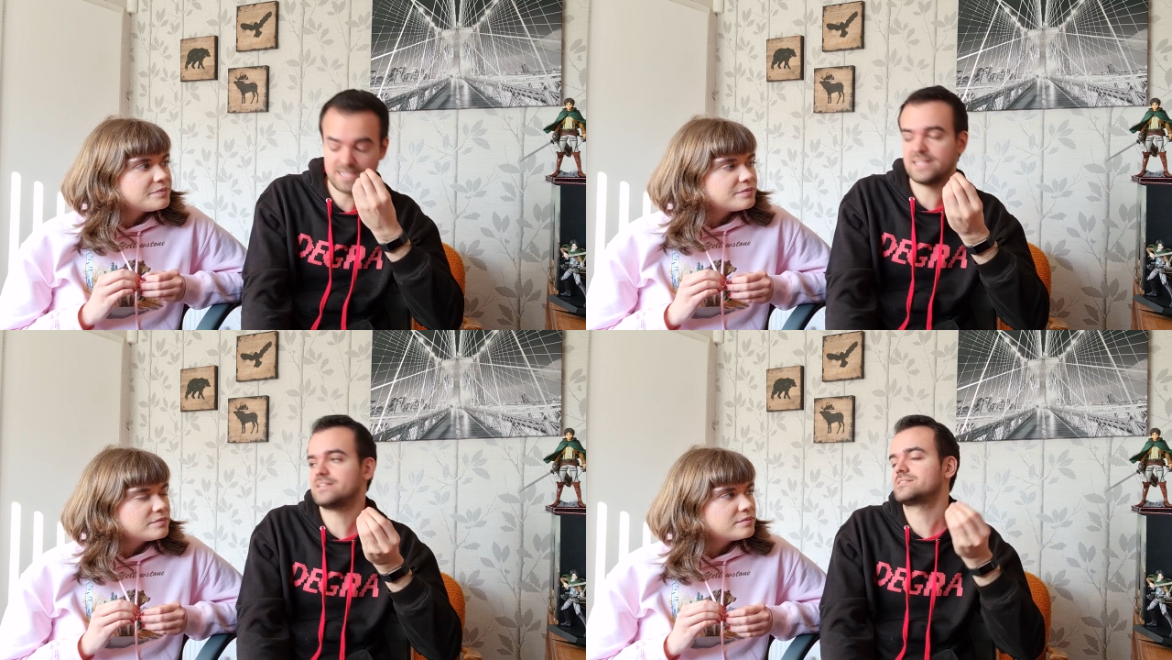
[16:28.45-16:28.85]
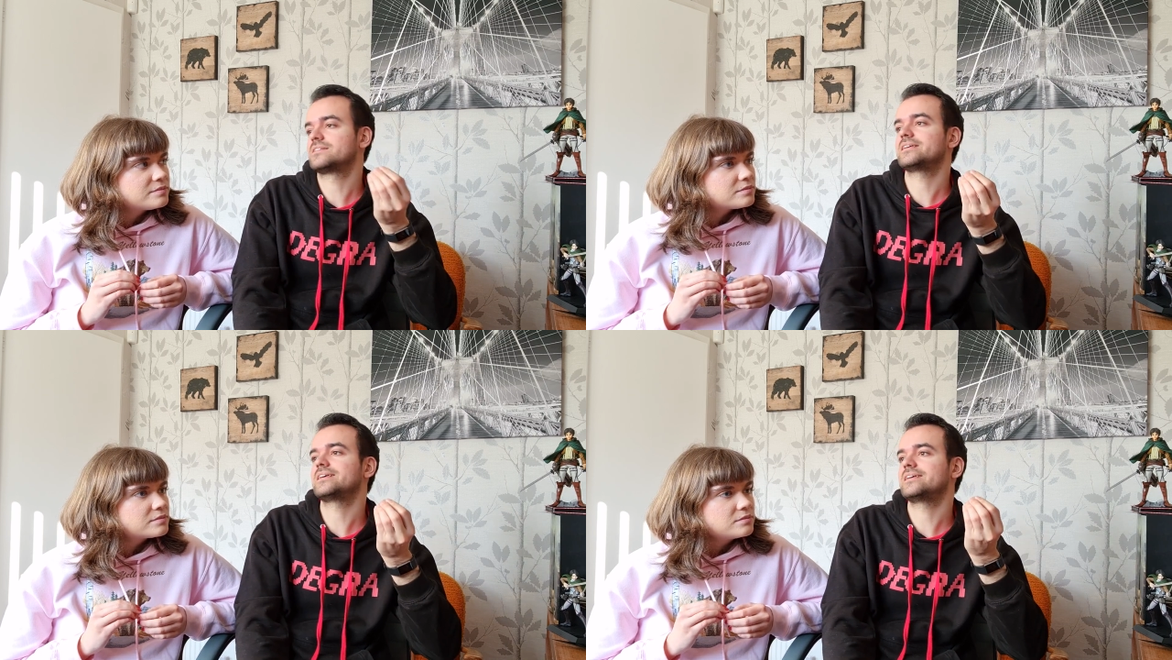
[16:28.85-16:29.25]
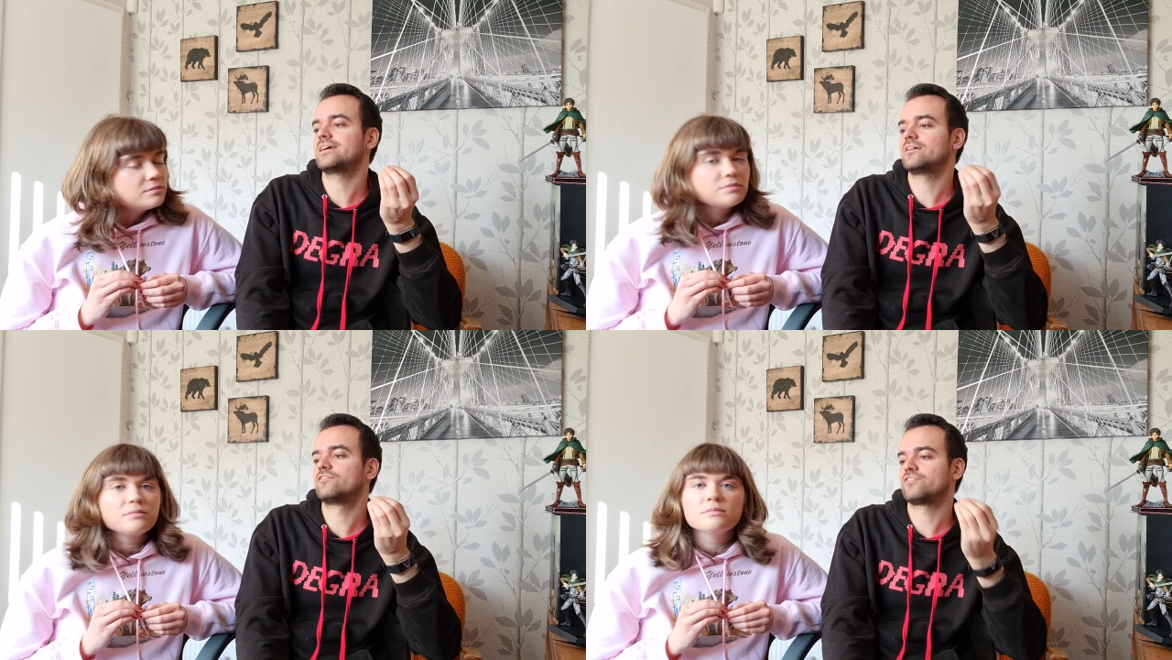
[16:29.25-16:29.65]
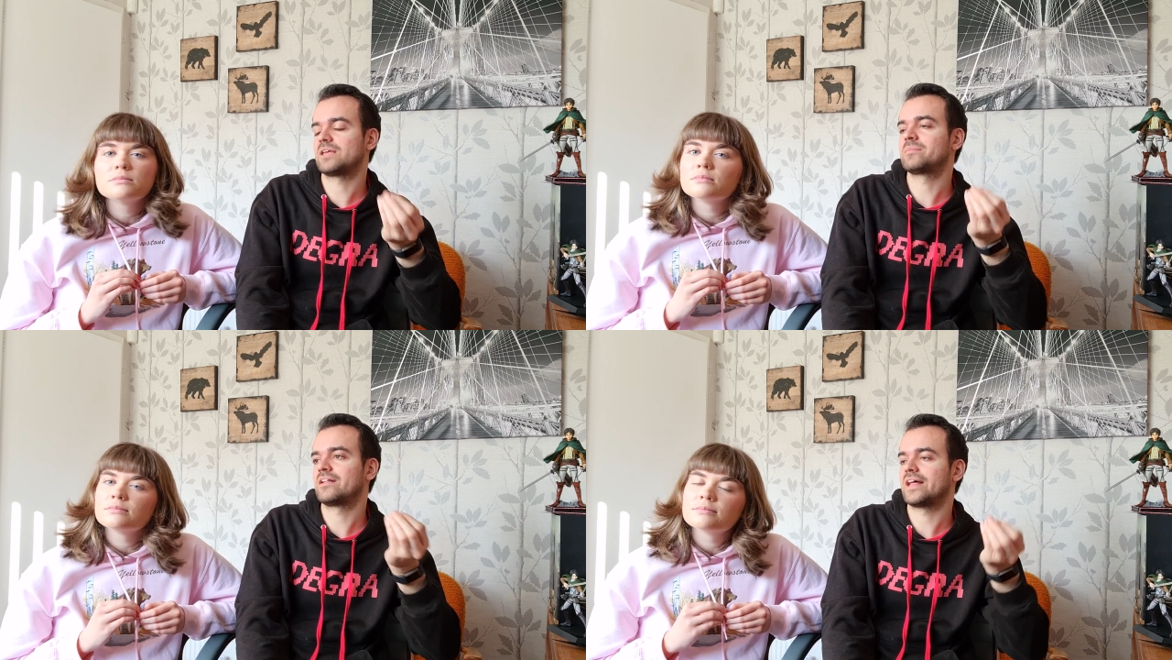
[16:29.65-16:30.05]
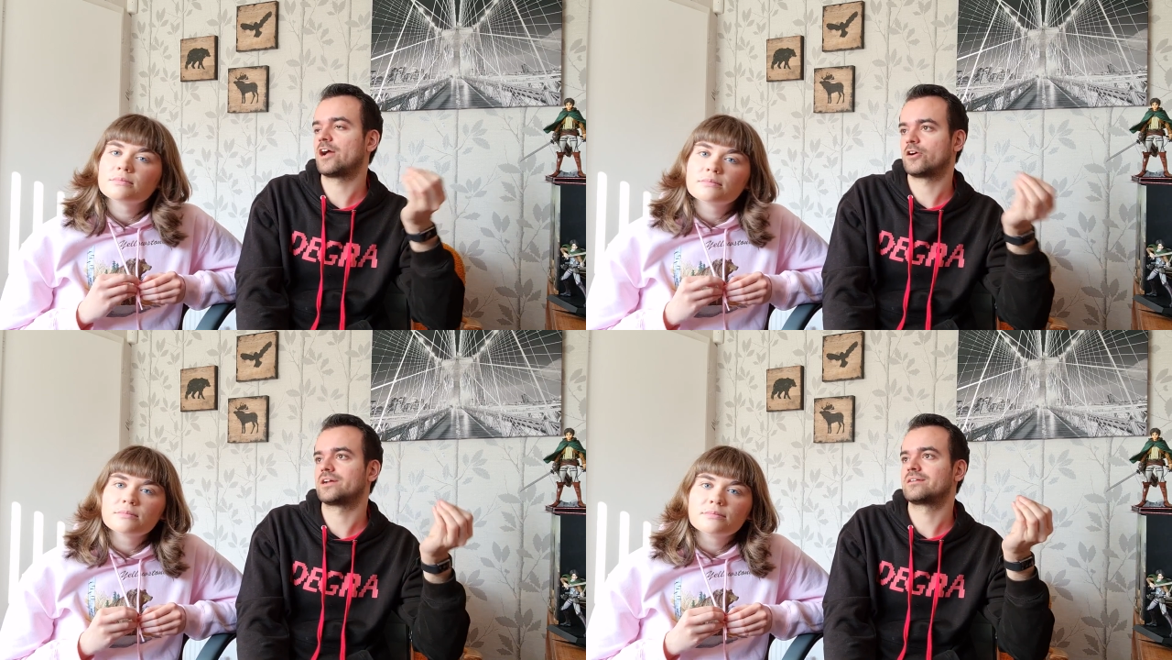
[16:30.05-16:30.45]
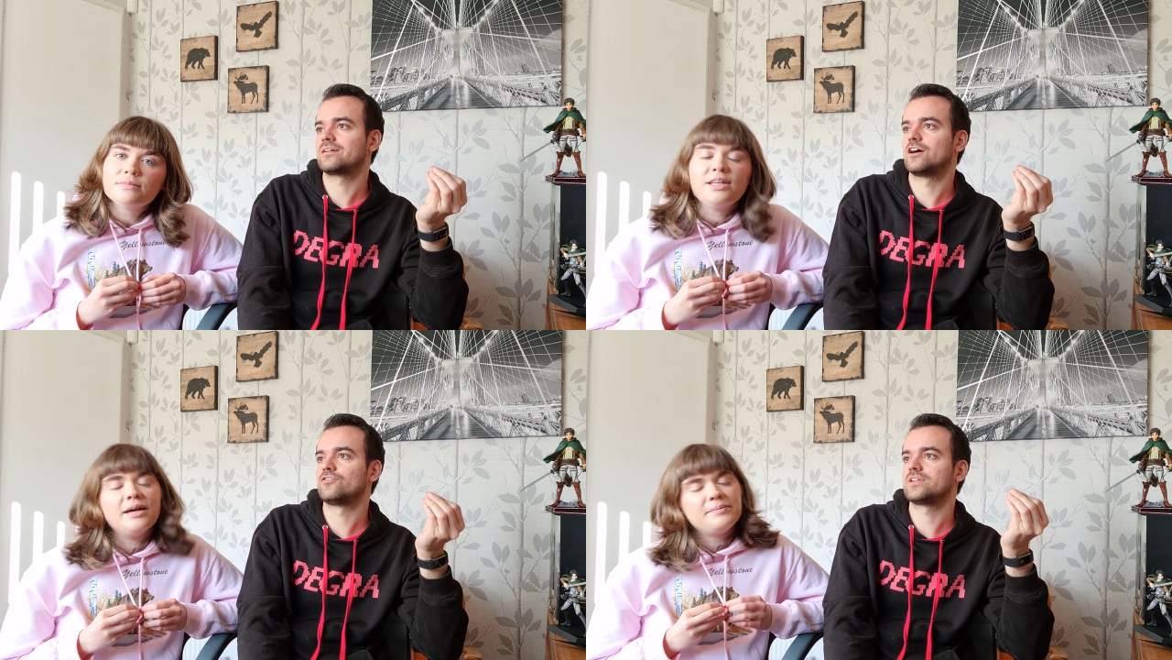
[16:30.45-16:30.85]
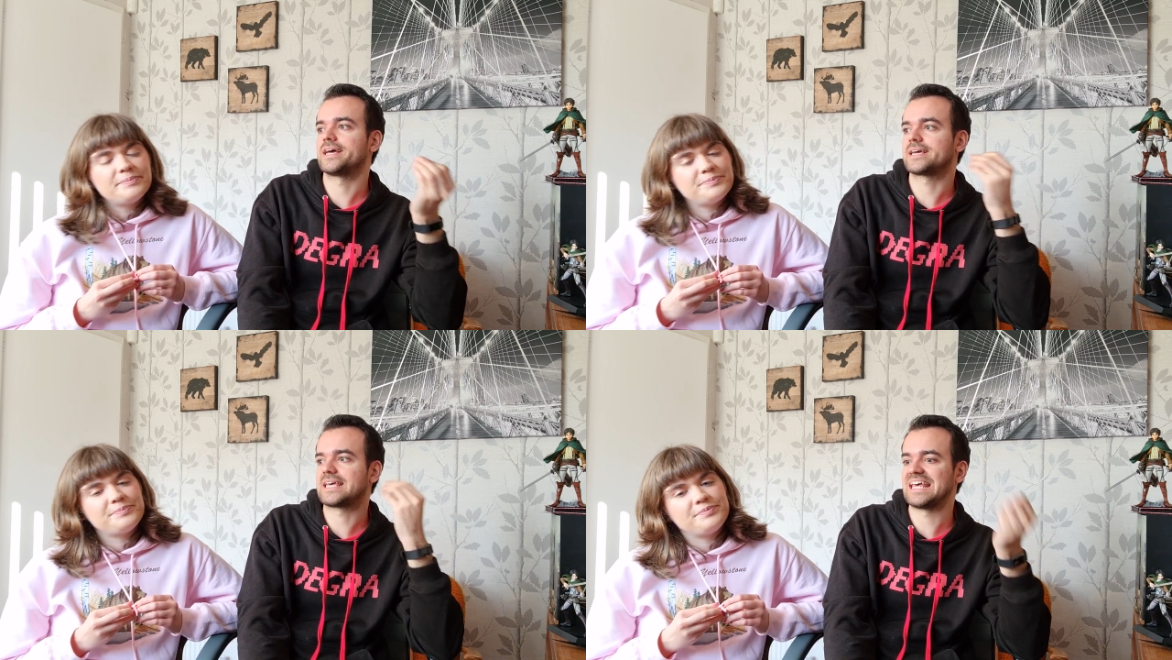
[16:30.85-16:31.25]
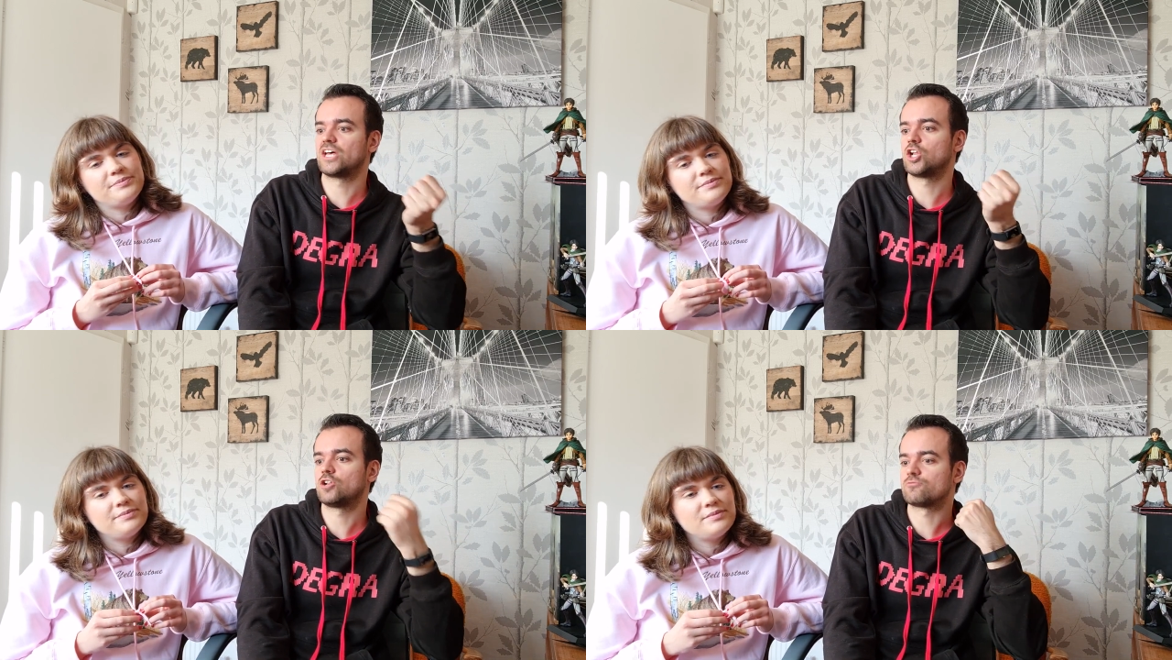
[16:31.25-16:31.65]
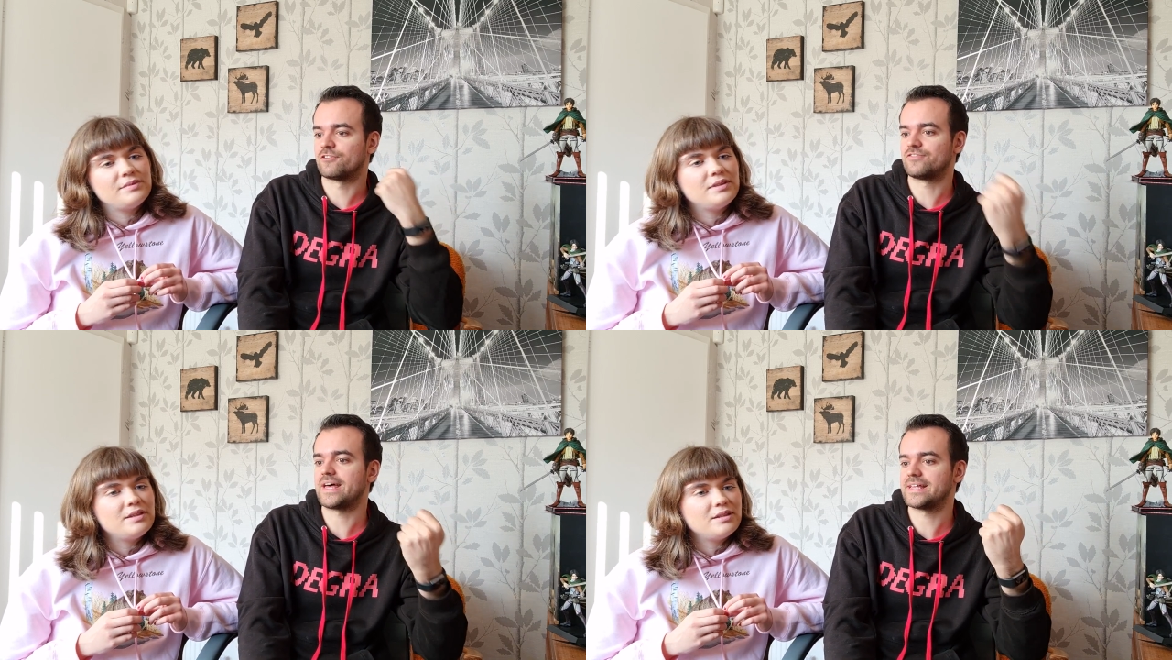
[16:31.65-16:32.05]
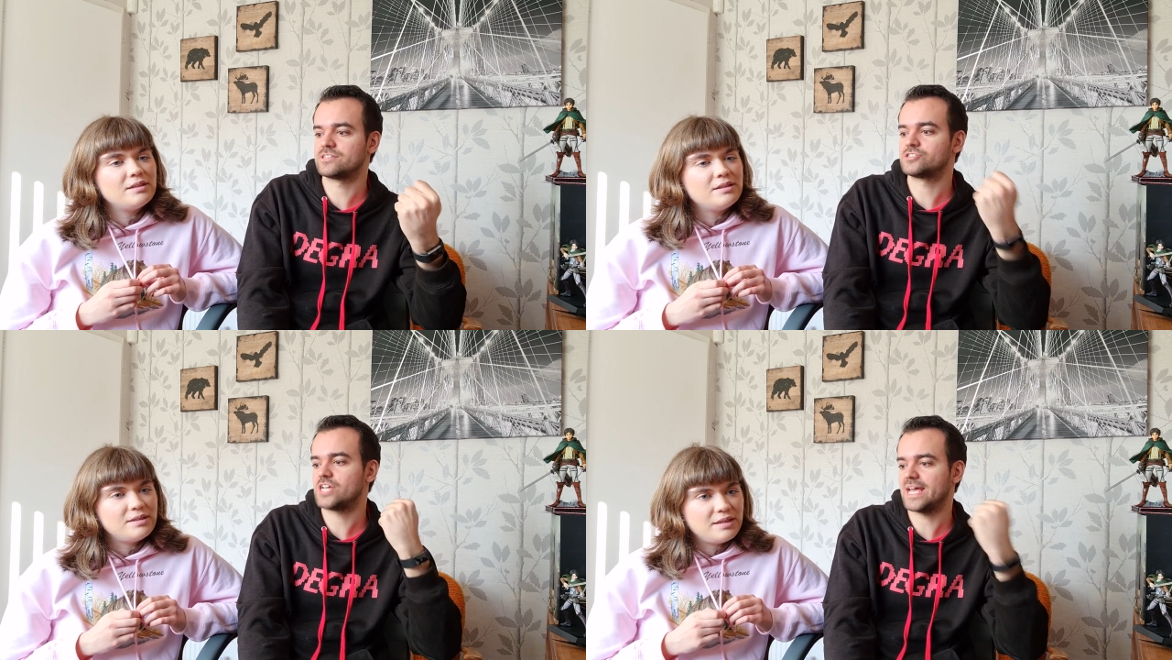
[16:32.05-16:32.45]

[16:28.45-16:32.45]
Speaker 1: is the female Eren of, like, kill, revenge,